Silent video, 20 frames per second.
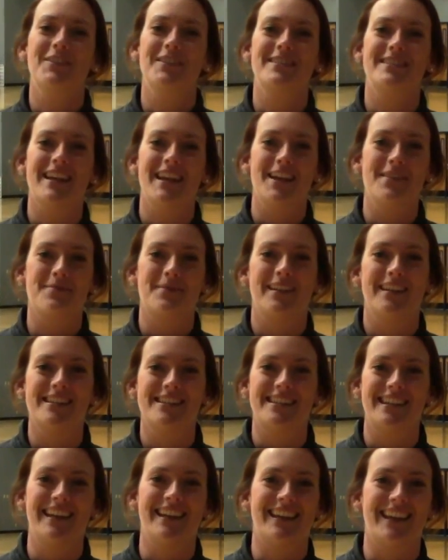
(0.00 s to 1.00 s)
for Dan
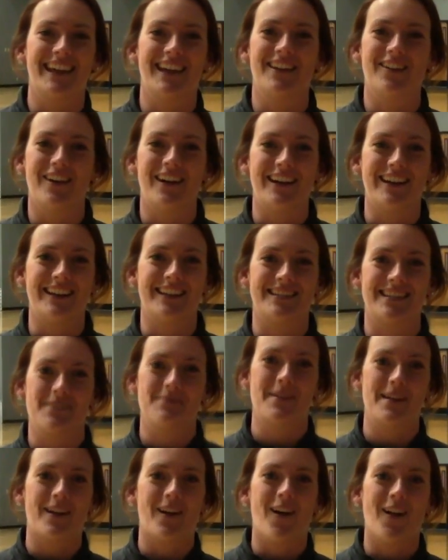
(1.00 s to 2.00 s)
Fitz and Ken Grady because they
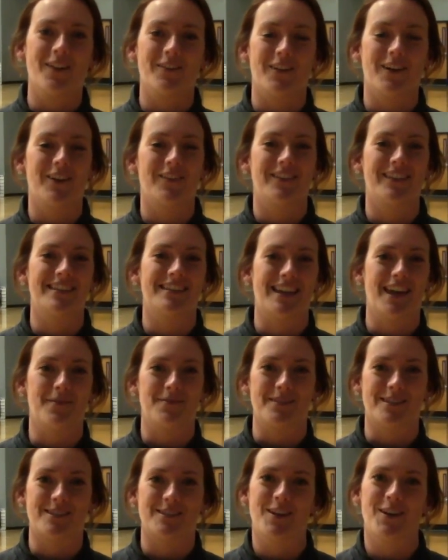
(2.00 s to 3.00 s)
make all of our events
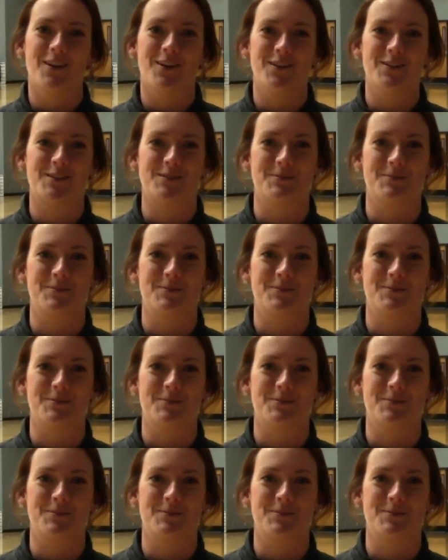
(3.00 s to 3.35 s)
happen so